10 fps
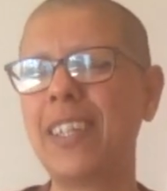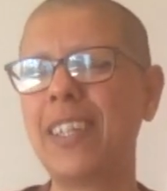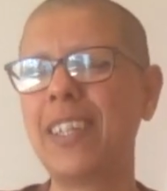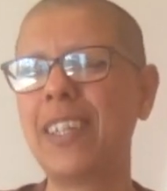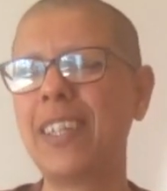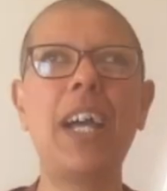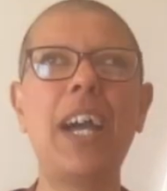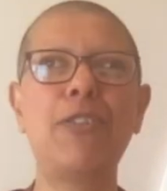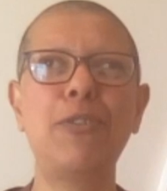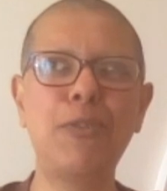Why do I
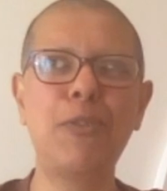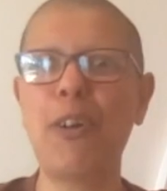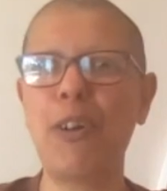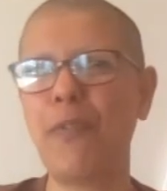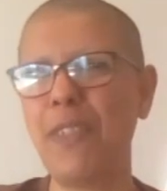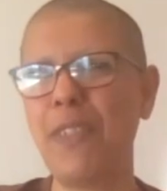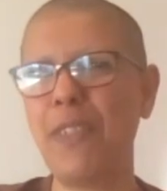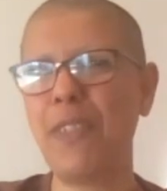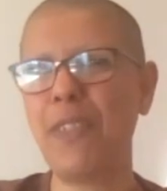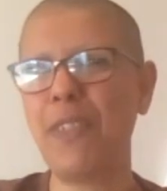have to do all of
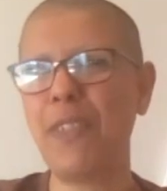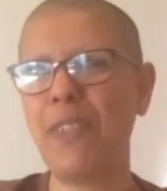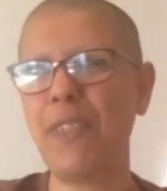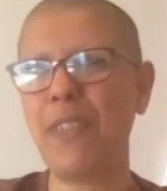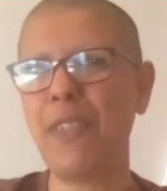these things?